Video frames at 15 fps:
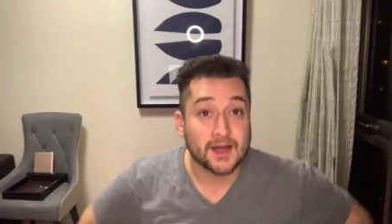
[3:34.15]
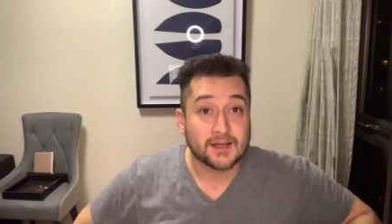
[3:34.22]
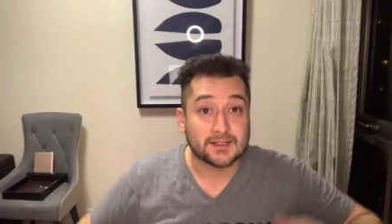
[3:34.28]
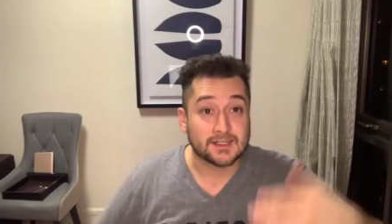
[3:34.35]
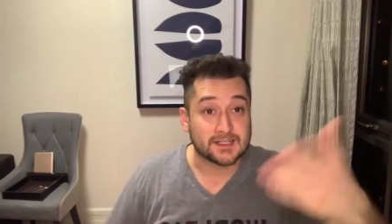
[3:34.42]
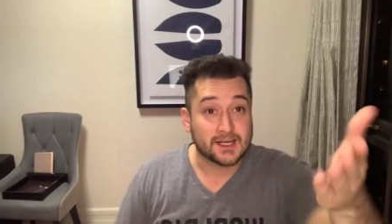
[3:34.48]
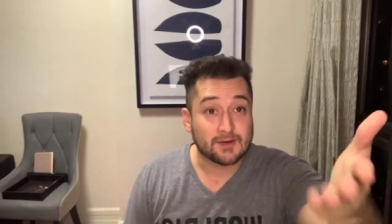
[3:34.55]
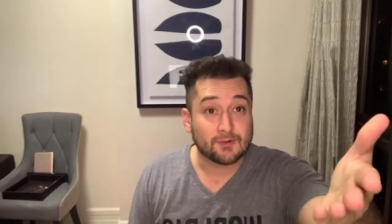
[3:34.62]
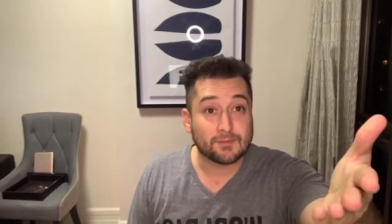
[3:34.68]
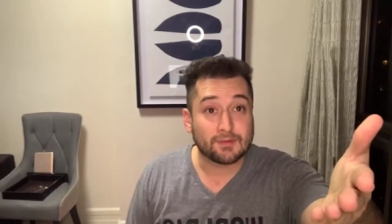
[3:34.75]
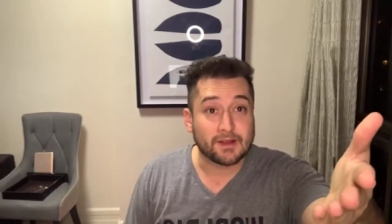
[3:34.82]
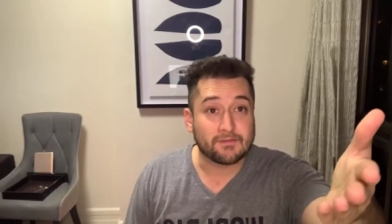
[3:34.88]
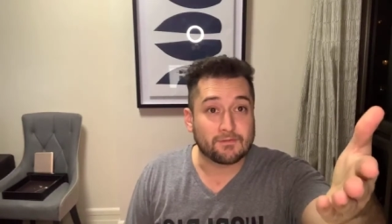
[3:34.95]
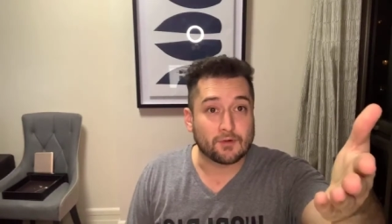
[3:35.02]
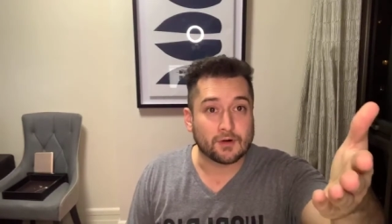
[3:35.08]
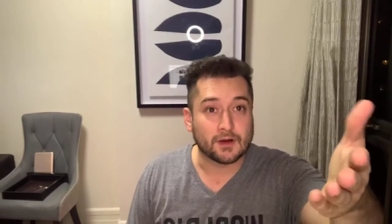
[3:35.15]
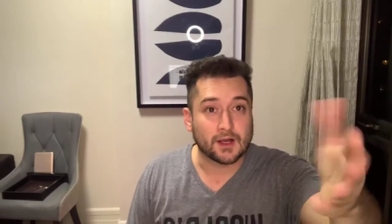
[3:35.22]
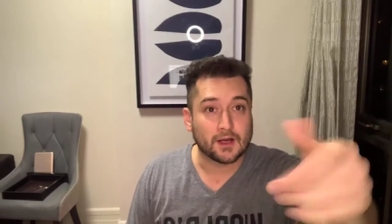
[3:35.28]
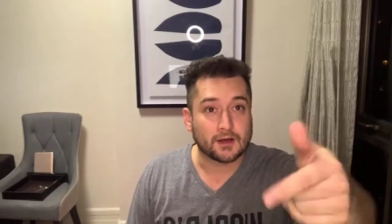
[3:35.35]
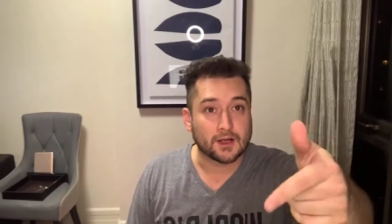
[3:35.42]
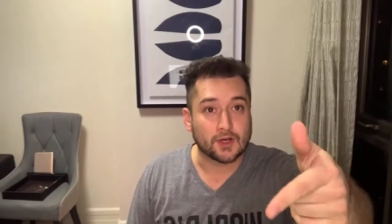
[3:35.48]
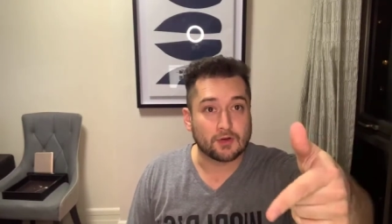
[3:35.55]
Does anyone play
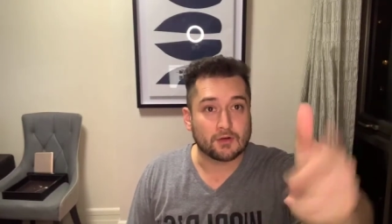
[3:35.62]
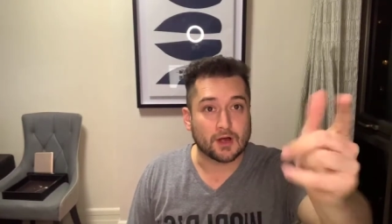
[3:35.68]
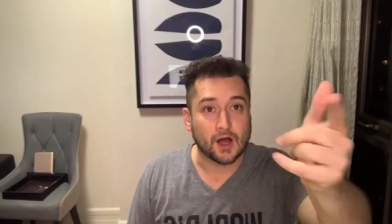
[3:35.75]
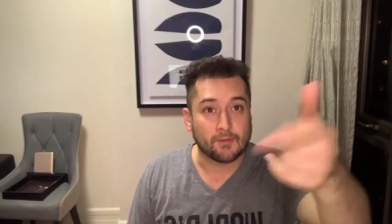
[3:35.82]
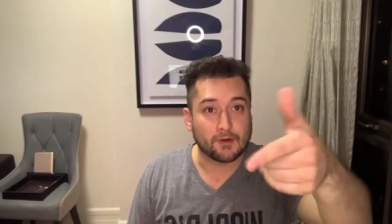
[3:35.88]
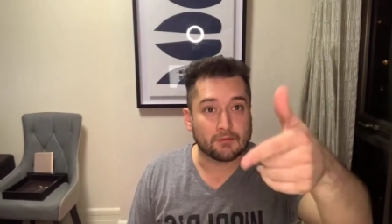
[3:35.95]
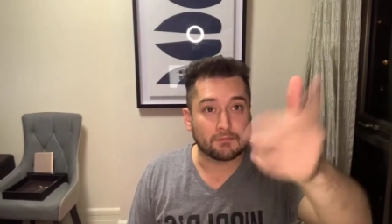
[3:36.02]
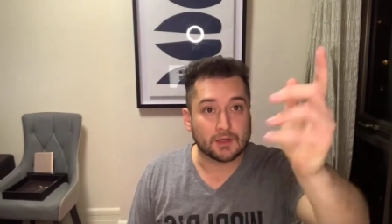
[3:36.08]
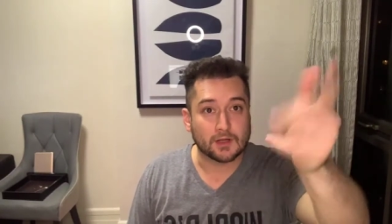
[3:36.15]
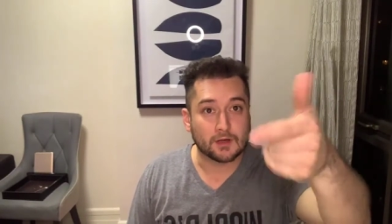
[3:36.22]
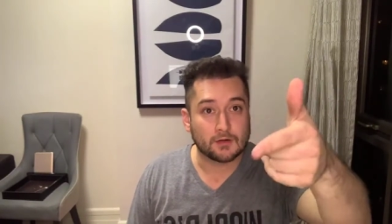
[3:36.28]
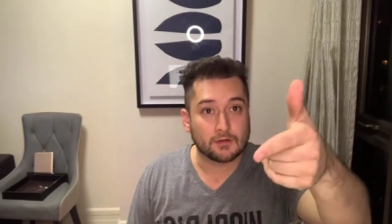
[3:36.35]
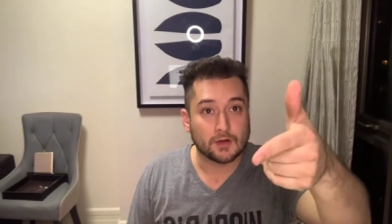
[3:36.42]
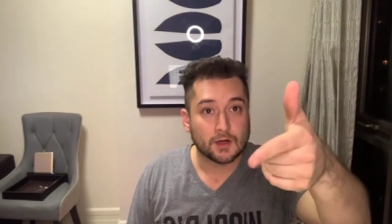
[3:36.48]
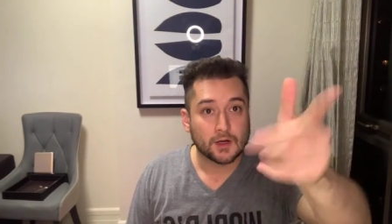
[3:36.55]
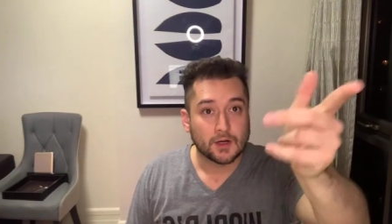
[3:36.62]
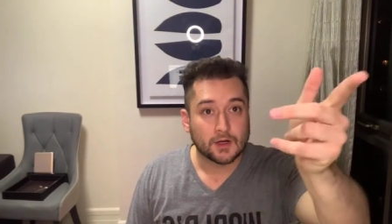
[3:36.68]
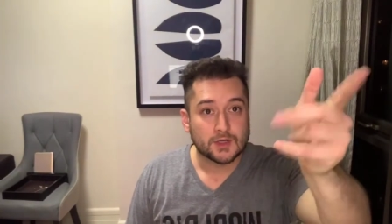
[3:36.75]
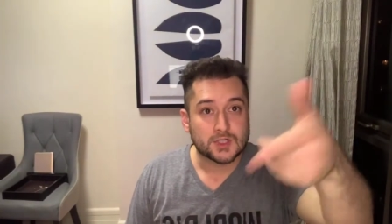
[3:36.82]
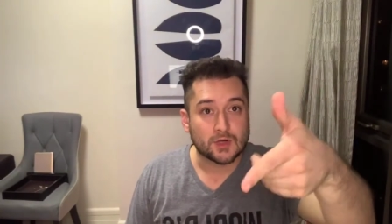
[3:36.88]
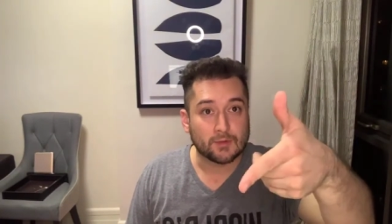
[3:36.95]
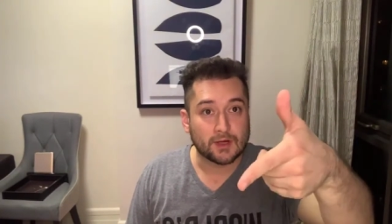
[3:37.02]
Fortnite? Could you comment below
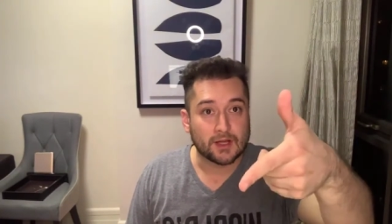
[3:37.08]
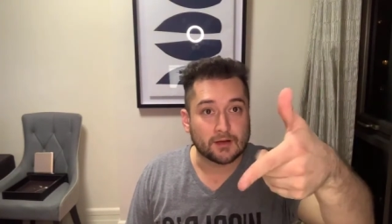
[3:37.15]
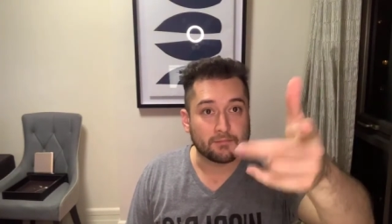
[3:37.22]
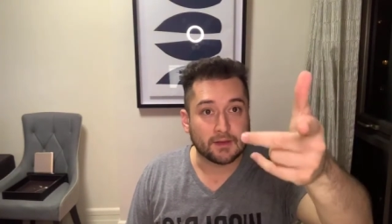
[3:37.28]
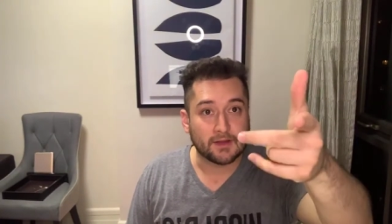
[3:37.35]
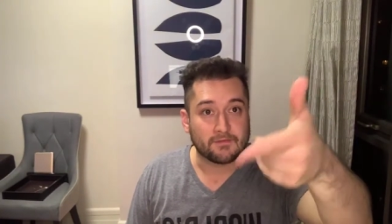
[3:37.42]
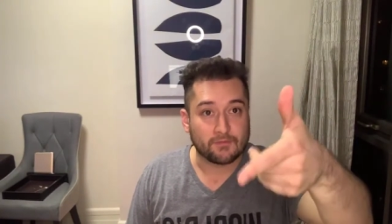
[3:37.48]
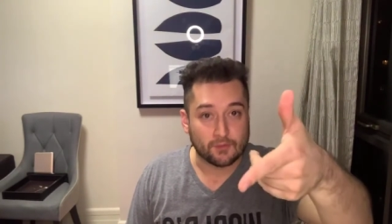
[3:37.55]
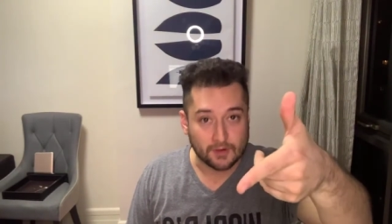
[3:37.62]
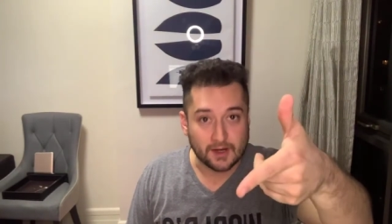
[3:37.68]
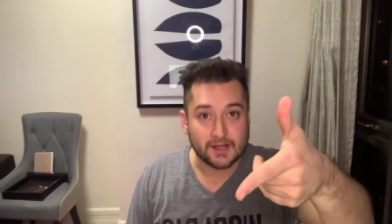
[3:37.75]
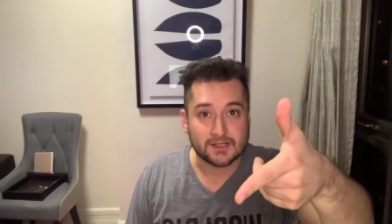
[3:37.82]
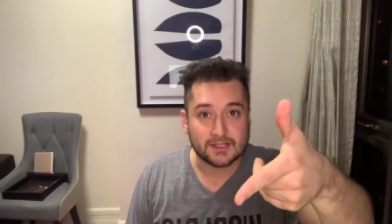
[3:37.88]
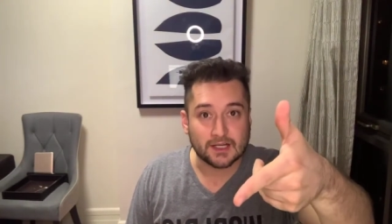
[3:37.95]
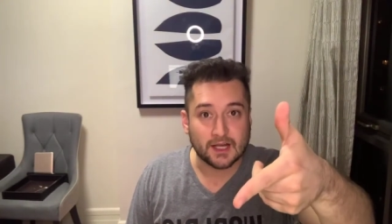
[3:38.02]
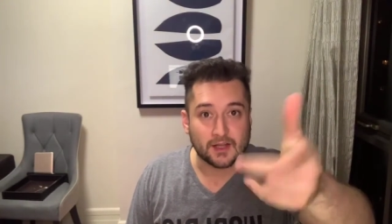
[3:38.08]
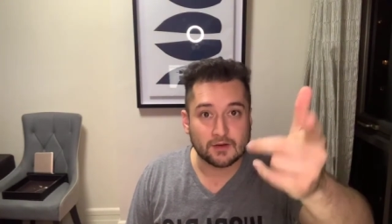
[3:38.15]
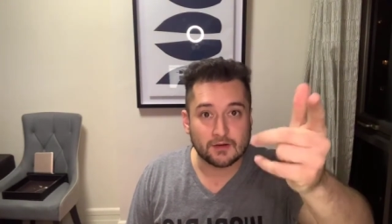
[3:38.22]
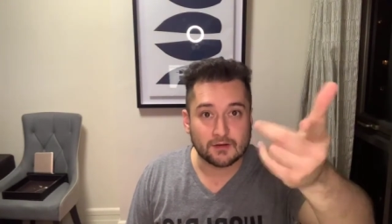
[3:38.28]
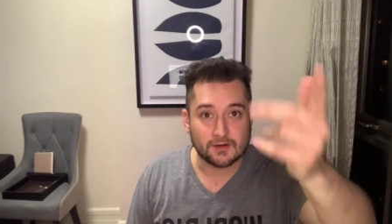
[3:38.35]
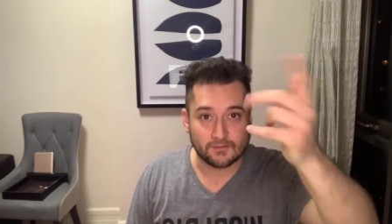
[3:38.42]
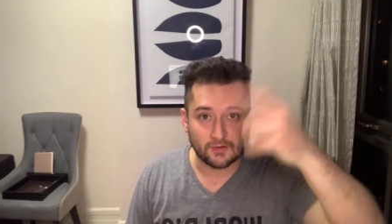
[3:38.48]
so we can play Fortnite
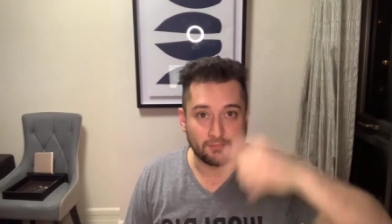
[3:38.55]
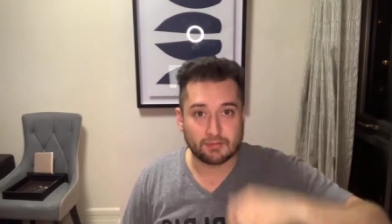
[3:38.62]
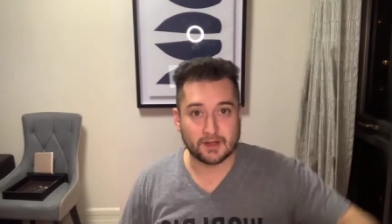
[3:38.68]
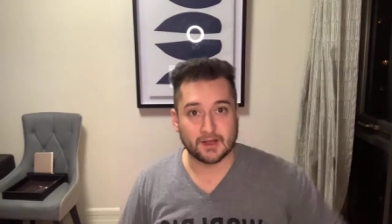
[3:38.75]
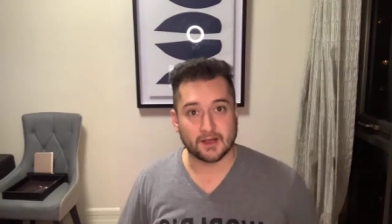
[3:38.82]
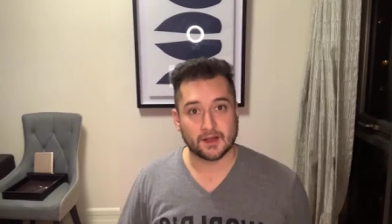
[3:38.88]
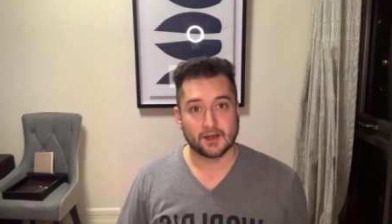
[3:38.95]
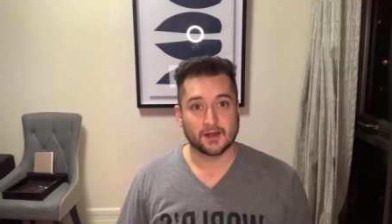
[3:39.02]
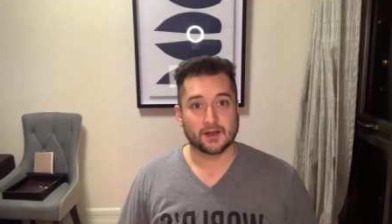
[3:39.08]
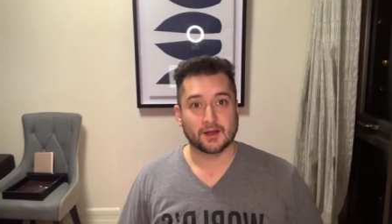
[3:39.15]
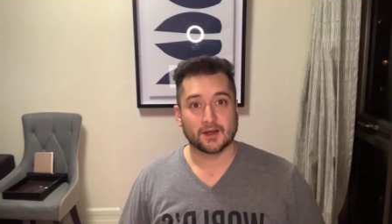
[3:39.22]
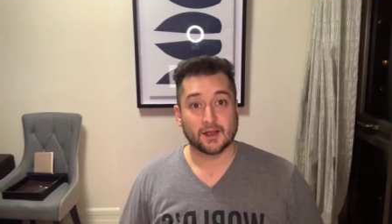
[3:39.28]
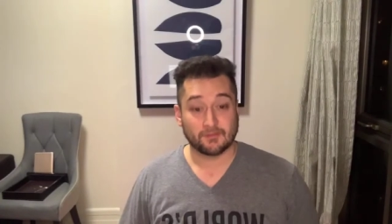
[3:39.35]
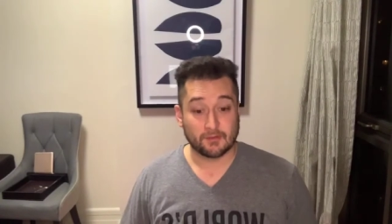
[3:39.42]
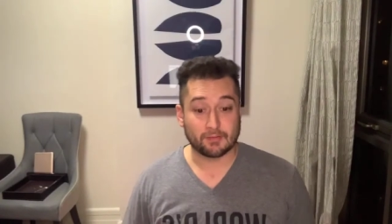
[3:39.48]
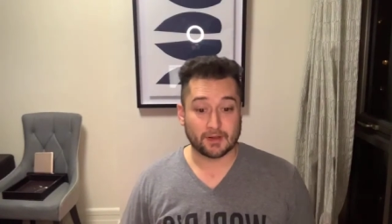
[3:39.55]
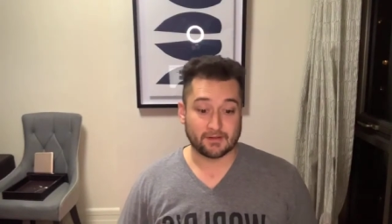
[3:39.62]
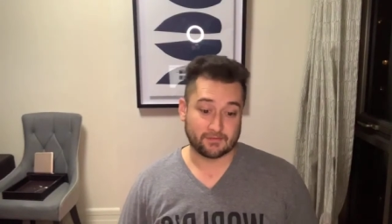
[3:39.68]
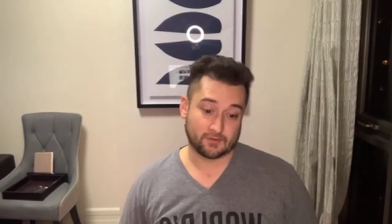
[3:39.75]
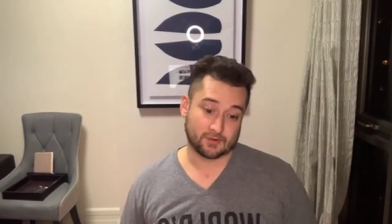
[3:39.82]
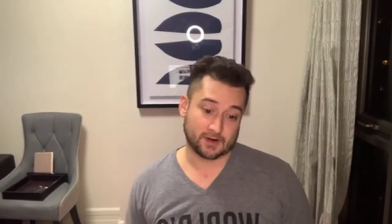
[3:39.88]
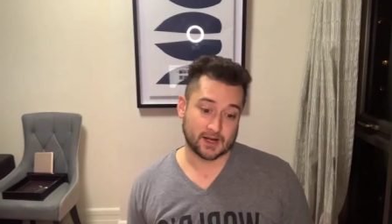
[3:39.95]
together? If you play if you play
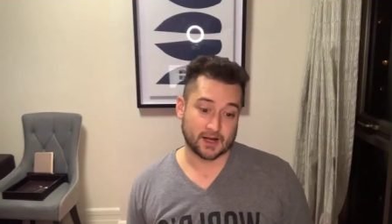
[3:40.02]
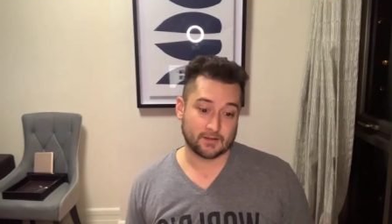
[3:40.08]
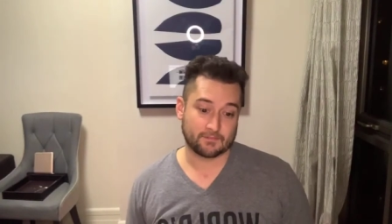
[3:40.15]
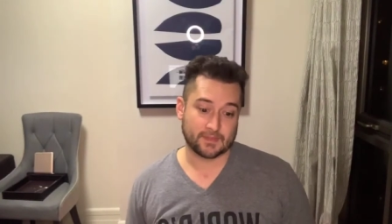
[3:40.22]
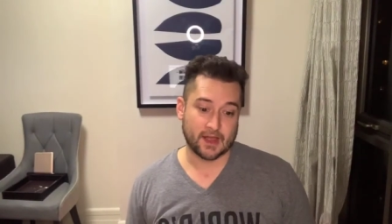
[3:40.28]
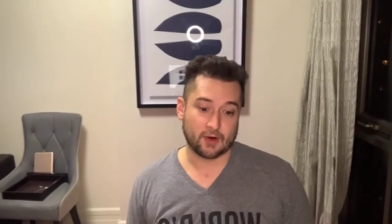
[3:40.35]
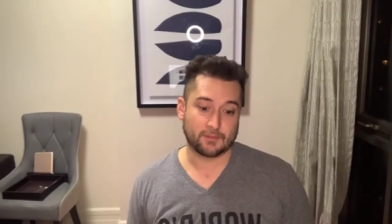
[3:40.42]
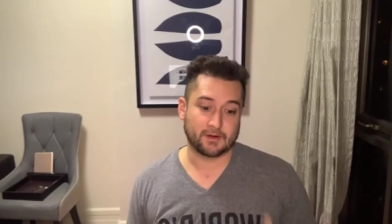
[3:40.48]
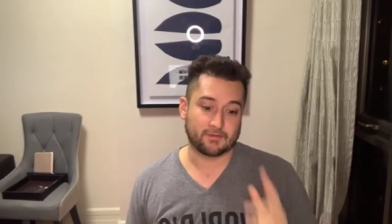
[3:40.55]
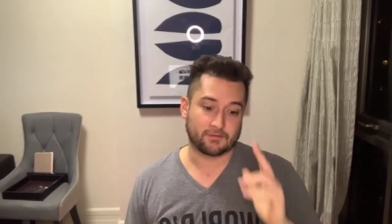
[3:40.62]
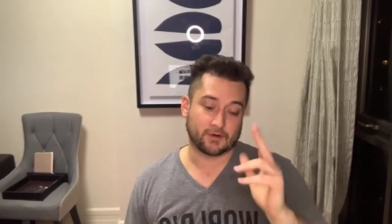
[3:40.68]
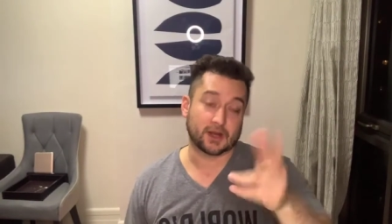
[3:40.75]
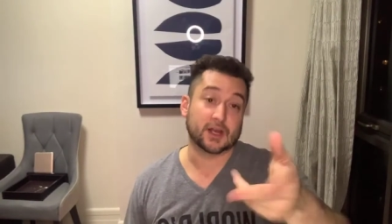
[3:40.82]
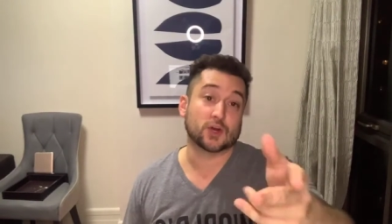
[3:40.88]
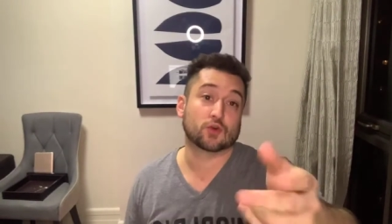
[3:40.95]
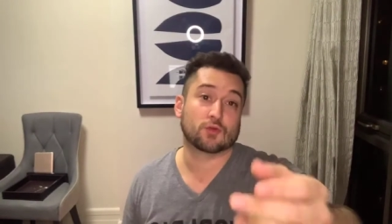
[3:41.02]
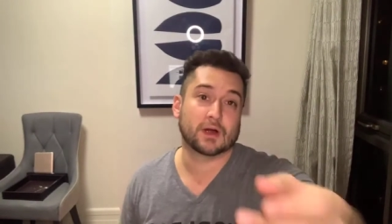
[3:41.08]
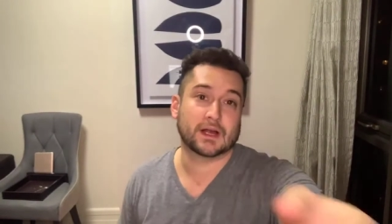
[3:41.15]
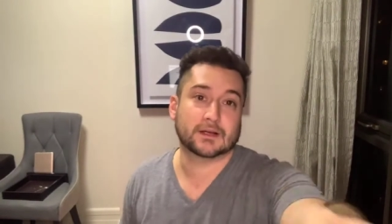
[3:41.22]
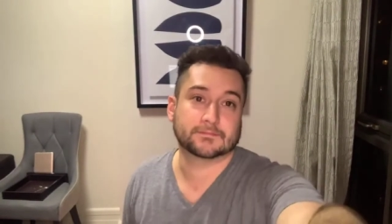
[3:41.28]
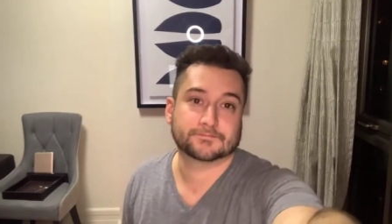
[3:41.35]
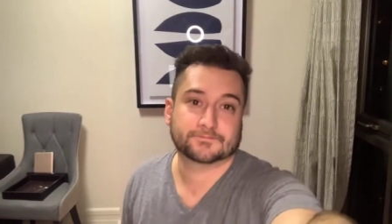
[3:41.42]
Fortnite, that would be freaking great.